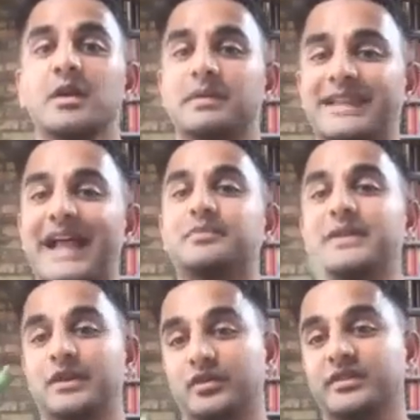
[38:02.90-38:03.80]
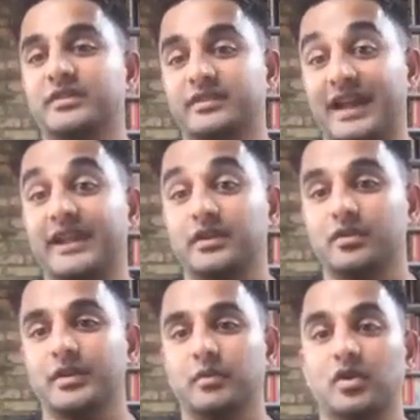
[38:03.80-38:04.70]
but that's been increased to second
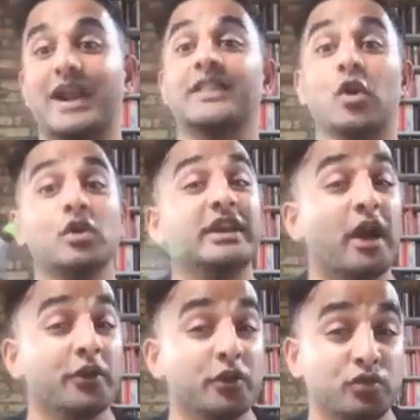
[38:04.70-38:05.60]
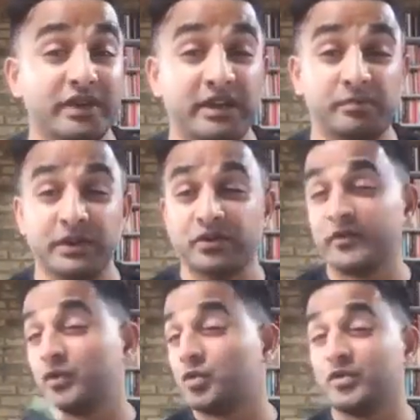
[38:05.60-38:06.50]
degree murder. And then all the other 3 police
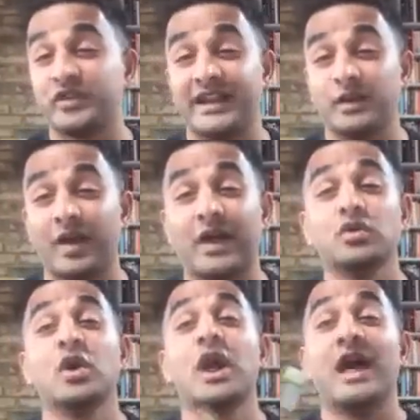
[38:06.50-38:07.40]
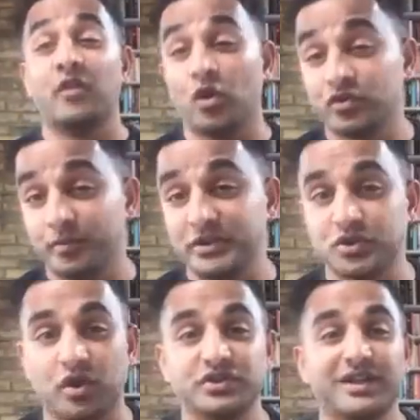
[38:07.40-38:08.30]
officers who were standing around have also been
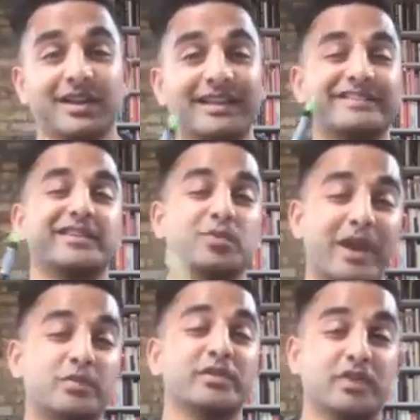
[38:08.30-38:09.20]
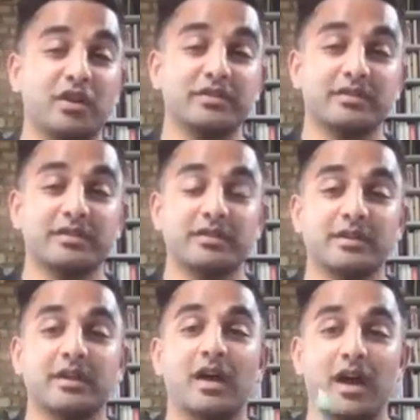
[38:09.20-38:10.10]
charged. And that's a direct result
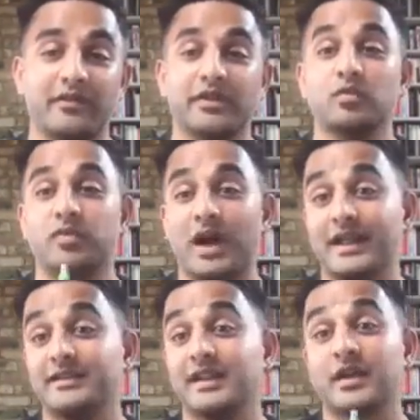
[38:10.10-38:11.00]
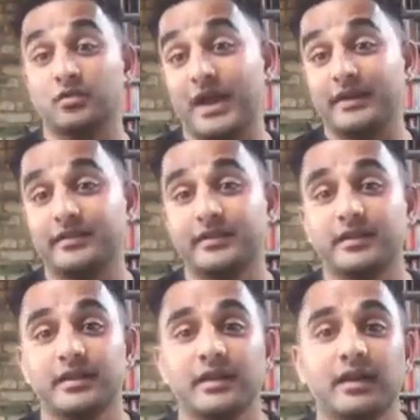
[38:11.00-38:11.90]
of the riots and unrest.
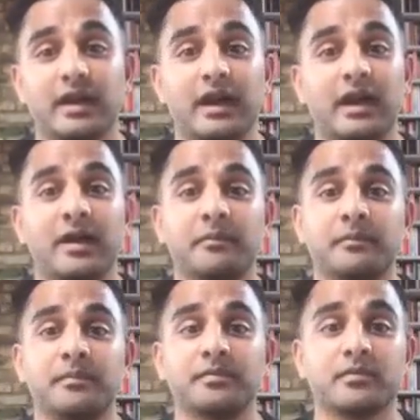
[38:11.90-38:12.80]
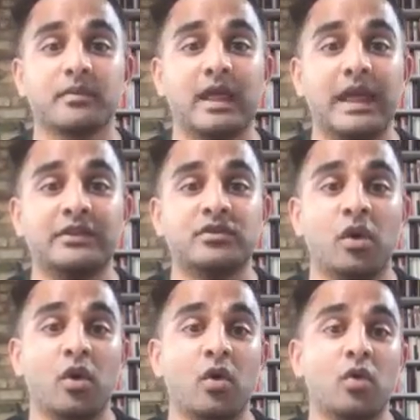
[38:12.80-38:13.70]
And
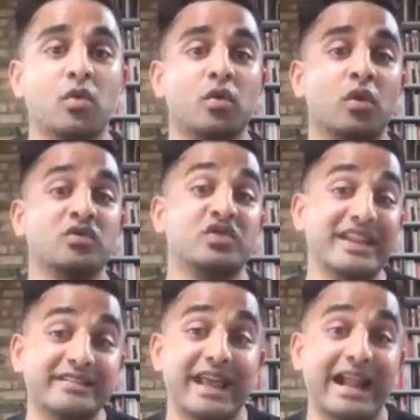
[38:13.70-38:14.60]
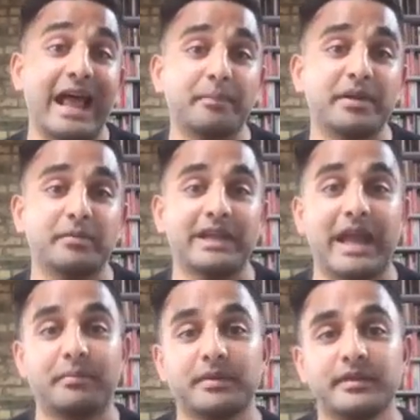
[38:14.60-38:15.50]
so since that happened in
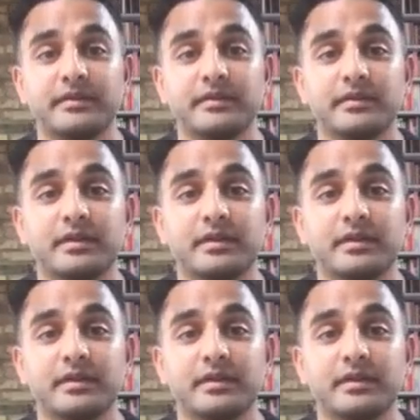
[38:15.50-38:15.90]
Minneapolis,